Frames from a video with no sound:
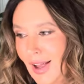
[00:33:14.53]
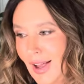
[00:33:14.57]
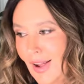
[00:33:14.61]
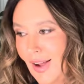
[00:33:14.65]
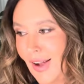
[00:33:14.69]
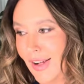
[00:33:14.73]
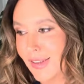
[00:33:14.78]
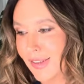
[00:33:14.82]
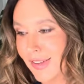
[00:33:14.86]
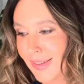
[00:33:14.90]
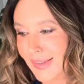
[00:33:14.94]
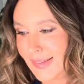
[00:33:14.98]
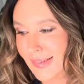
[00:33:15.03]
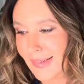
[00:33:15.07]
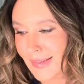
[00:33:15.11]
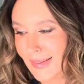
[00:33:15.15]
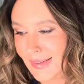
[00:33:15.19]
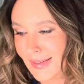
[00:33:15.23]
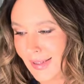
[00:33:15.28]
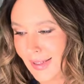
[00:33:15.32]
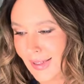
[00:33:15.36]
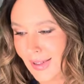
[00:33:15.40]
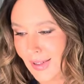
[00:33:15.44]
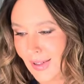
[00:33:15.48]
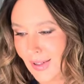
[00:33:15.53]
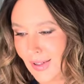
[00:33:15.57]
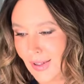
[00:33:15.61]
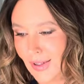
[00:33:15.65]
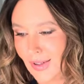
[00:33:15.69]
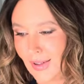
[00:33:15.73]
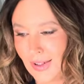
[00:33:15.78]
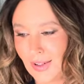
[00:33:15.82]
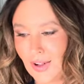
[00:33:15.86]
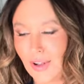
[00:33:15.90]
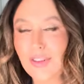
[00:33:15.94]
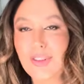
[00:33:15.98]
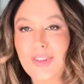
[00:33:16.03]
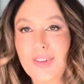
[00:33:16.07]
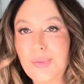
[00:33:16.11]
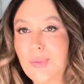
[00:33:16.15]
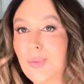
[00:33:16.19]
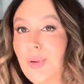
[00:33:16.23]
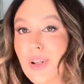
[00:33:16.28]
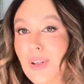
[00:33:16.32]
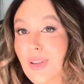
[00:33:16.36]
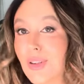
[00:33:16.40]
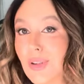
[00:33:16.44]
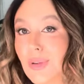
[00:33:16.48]
I just
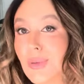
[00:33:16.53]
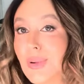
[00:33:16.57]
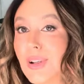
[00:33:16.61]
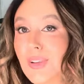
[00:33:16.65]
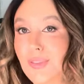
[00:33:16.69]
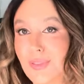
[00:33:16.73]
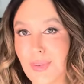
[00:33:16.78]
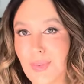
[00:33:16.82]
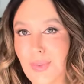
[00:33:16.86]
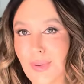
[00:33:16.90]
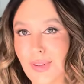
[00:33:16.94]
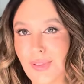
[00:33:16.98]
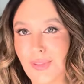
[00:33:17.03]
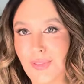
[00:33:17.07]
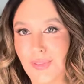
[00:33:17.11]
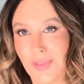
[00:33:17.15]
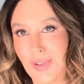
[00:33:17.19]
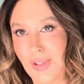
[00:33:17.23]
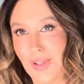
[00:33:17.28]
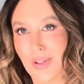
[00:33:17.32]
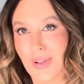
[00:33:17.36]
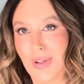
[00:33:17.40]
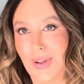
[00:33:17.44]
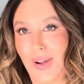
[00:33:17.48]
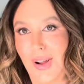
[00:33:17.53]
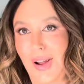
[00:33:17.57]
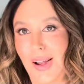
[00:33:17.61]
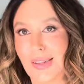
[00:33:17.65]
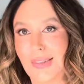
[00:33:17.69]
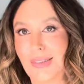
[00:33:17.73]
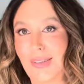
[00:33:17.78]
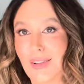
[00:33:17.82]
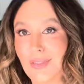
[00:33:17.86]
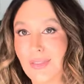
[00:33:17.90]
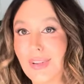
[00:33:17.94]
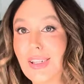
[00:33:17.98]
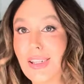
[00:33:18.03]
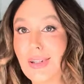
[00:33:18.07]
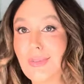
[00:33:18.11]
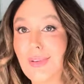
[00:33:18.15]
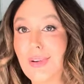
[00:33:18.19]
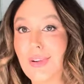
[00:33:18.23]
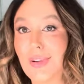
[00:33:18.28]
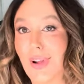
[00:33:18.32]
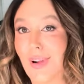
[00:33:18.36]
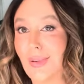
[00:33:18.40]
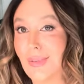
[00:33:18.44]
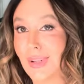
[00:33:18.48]
wouldn't do it if it wasn't for you guys. I really
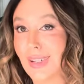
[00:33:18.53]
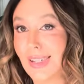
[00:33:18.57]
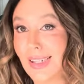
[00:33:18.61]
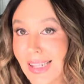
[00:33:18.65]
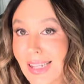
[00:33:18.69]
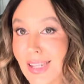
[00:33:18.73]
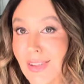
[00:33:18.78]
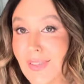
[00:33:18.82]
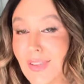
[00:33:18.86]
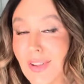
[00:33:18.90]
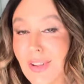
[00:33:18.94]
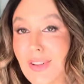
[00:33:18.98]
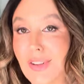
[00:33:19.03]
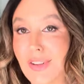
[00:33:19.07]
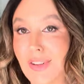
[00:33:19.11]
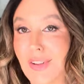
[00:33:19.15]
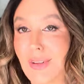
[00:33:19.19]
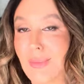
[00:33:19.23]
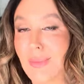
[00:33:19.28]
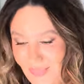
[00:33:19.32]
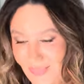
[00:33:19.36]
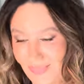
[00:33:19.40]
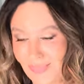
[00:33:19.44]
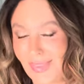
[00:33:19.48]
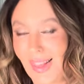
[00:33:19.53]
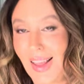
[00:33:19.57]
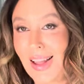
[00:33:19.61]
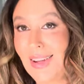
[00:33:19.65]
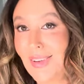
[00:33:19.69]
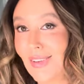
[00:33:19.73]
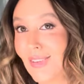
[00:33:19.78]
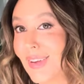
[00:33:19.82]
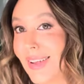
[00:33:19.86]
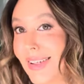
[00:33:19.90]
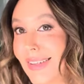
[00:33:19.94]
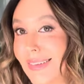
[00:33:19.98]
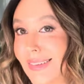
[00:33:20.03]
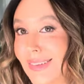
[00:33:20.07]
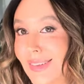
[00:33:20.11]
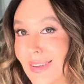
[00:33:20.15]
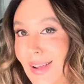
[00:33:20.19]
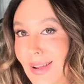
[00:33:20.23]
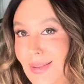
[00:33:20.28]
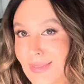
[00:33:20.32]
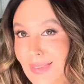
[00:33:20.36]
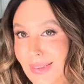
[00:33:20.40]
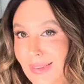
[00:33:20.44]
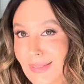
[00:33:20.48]
would. I would leave YouTube. And on
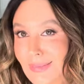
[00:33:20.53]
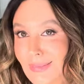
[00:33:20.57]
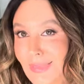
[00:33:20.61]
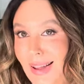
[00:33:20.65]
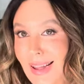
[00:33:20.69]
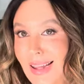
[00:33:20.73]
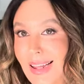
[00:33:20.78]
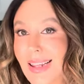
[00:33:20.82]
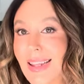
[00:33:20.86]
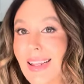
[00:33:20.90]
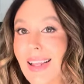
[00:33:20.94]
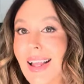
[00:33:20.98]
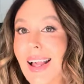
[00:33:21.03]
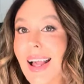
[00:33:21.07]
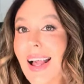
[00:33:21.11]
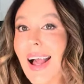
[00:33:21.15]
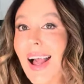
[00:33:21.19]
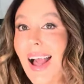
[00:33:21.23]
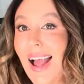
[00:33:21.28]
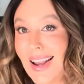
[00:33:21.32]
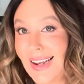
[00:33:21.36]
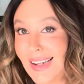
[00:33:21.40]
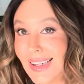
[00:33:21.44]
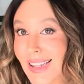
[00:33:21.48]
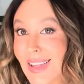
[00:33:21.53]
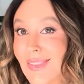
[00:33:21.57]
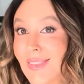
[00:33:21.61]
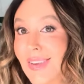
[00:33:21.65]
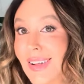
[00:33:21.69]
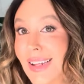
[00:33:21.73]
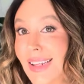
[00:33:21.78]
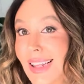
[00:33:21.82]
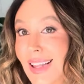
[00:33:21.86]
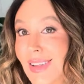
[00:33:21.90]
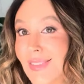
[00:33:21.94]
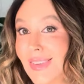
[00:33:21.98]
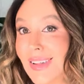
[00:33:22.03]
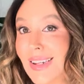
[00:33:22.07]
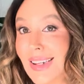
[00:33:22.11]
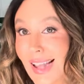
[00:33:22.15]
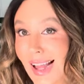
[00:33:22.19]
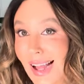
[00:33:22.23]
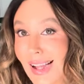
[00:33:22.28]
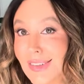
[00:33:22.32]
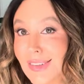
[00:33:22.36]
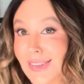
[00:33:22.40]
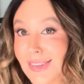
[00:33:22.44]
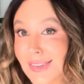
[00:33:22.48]
Instagram this week, at 11:11
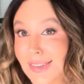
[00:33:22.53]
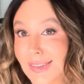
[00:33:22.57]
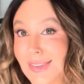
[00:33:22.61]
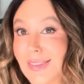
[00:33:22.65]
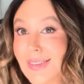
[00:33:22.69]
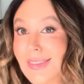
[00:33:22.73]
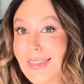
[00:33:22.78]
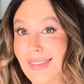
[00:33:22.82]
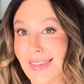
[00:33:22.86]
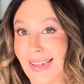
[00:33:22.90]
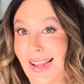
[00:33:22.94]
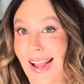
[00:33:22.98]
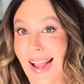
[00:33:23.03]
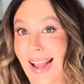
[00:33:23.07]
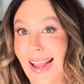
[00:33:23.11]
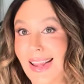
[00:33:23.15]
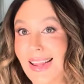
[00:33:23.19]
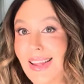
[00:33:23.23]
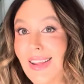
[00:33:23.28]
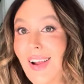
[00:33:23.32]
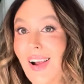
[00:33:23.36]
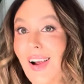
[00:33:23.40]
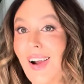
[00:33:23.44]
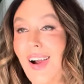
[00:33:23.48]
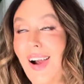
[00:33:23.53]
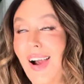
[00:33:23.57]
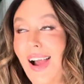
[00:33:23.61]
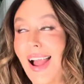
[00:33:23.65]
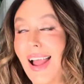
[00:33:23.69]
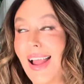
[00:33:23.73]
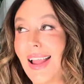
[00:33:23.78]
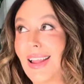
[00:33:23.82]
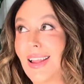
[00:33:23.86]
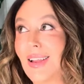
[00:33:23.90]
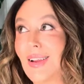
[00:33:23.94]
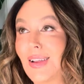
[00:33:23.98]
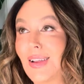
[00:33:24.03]
last Tuesday, I